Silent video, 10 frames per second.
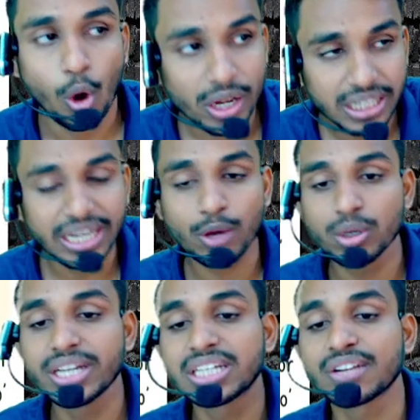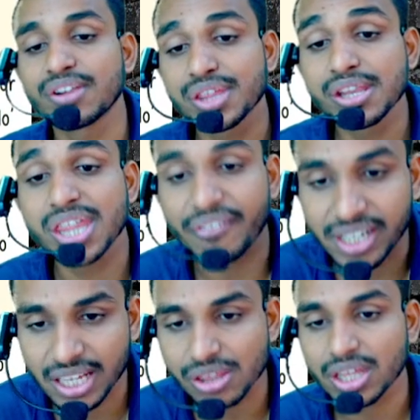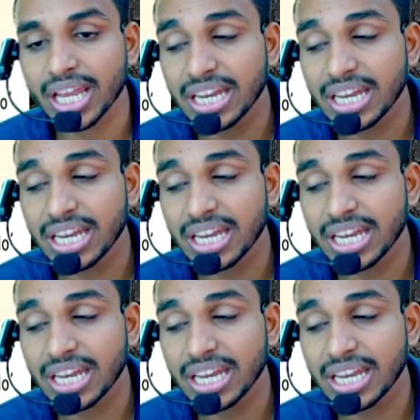or in regular intervals in 7 days,